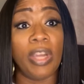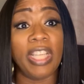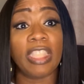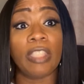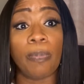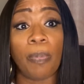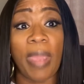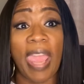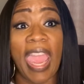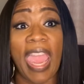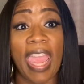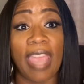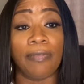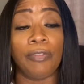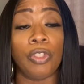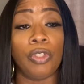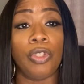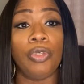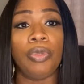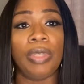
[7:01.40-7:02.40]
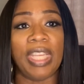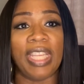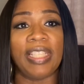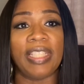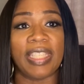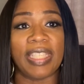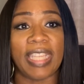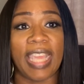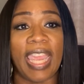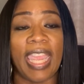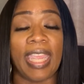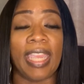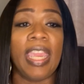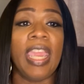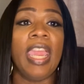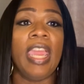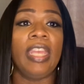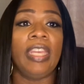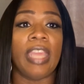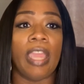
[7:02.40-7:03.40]
path do you need to take
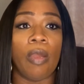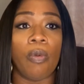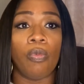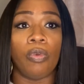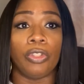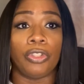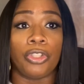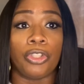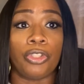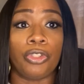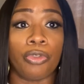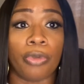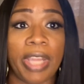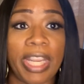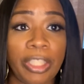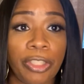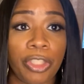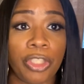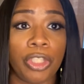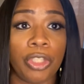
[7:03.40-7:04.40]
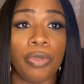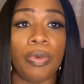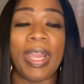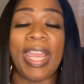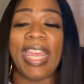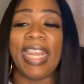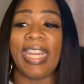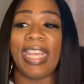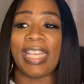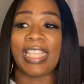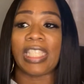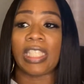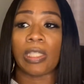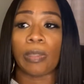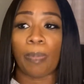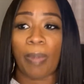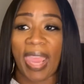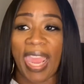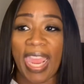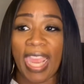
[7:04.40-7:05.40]
that will stretch you and
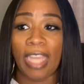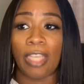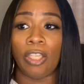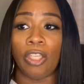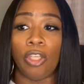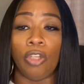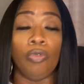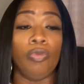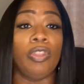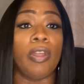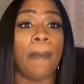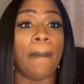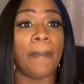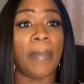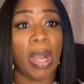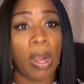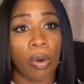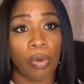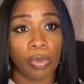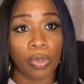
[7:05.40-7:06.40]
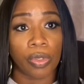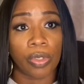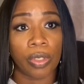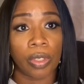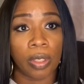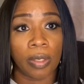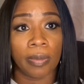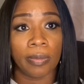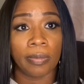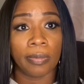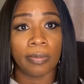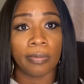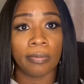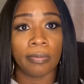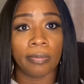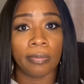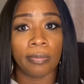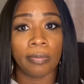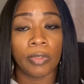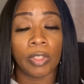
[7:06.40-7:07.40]
expand you the most?
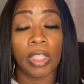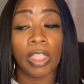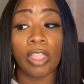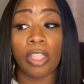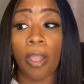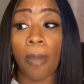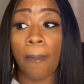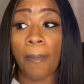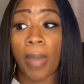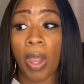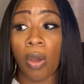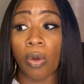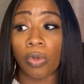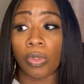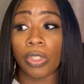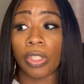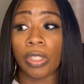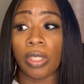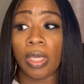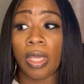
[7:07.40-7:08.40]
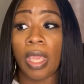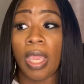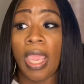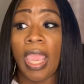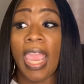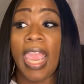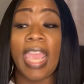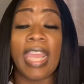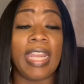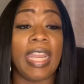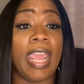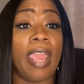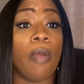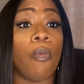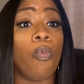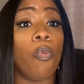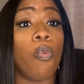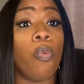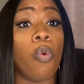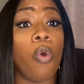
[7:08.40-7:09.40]
The most. And that
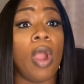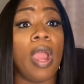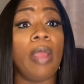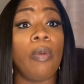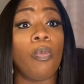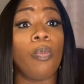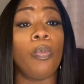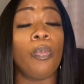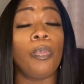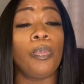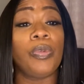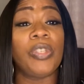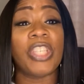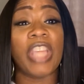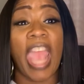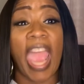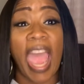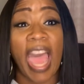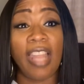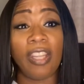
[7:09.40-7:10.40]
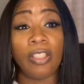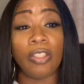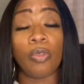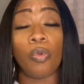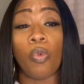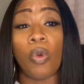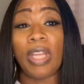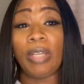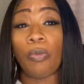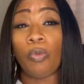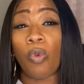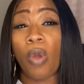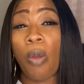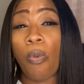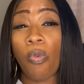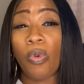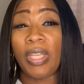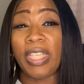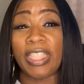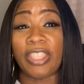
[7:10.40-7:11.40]
what
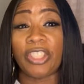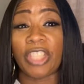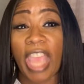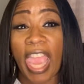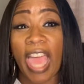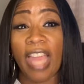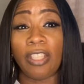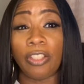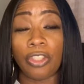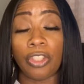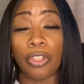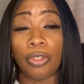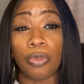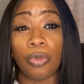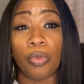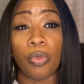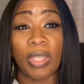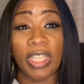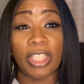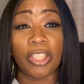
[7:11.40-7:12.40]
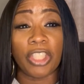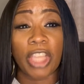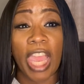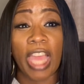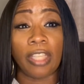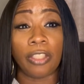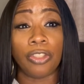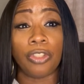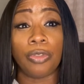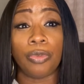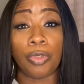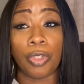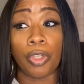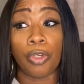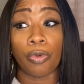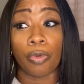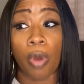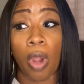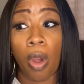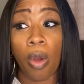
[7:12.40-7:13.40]
will it challenge you? Will it challenge you to
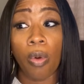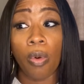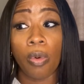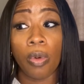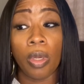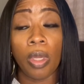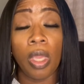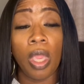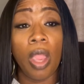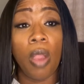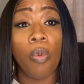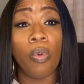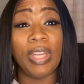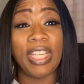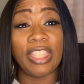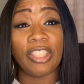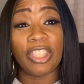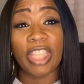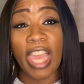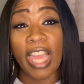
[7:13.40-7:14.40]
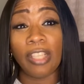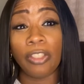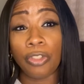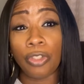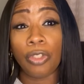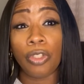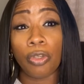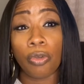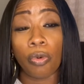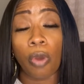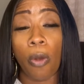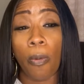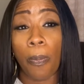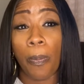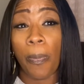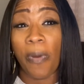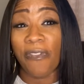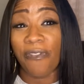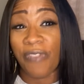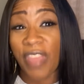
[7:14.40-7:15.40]
grow? Will it challenge you to grow
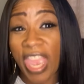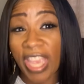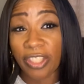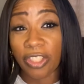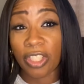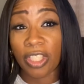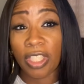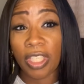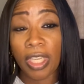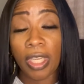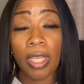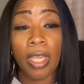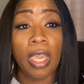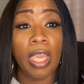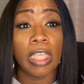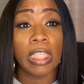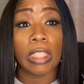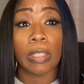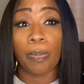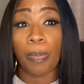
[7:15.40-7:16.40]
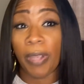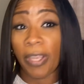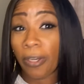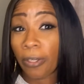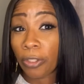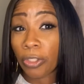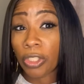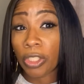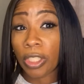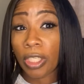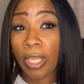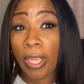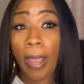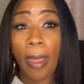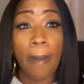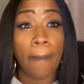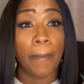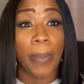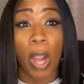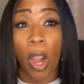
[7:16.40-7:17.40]
professionally, spiritually,
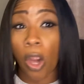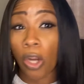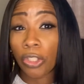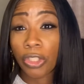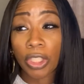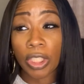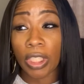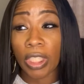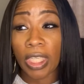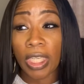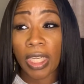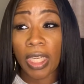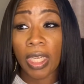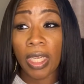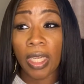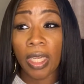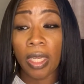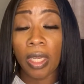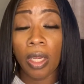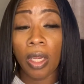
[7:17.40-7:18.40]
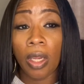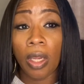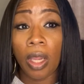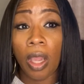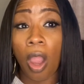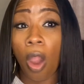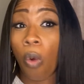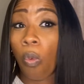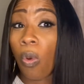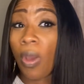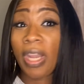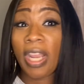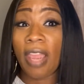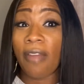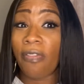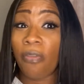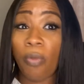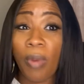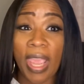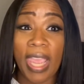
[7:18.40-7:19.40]
personally, or whatever
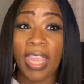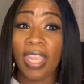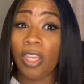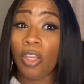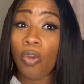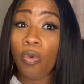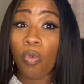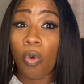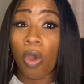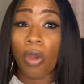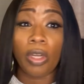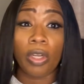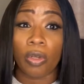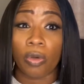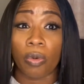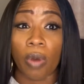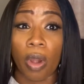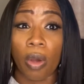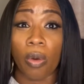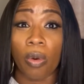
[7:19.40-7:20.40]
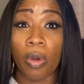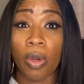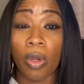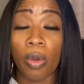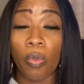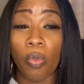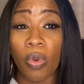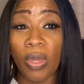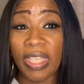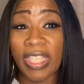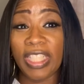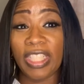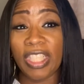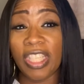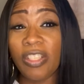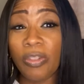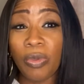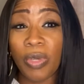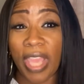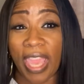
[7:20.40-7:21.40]
way you want to grow? Will it
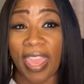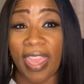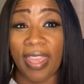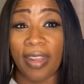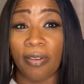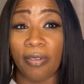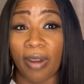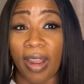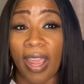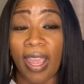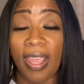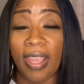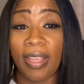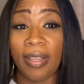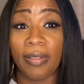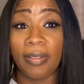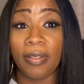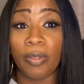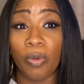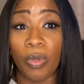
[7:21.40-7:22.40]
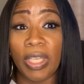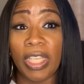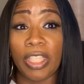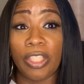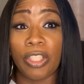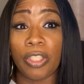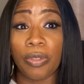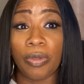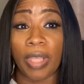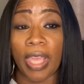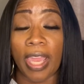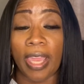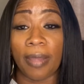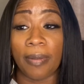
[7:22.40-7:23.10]
do that, right? Will it do that?